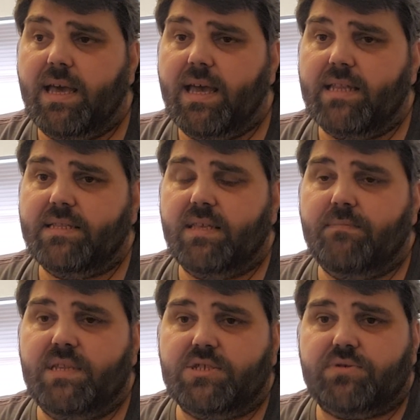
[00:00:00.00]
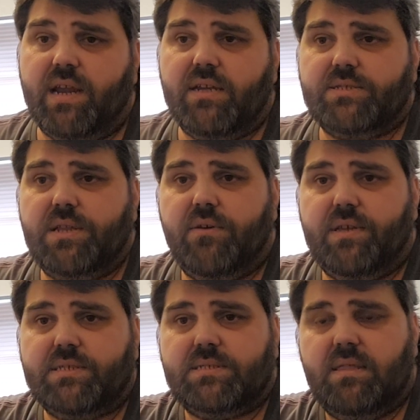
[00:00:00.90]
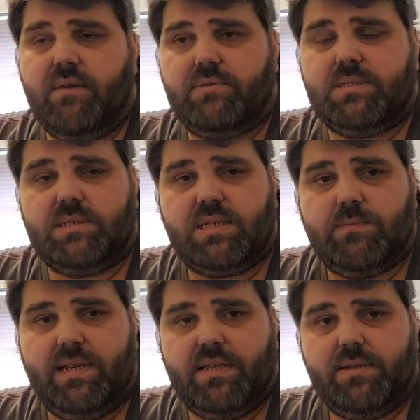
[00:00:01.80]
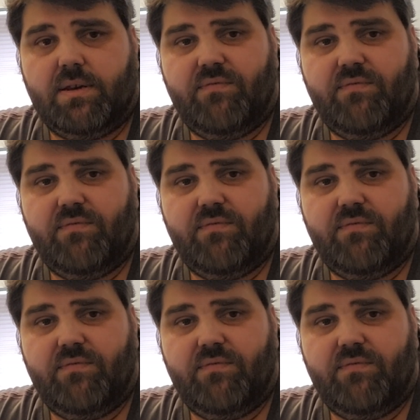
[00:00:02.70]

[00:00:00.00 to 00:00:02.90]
and the administrators noticed that there was a $6 million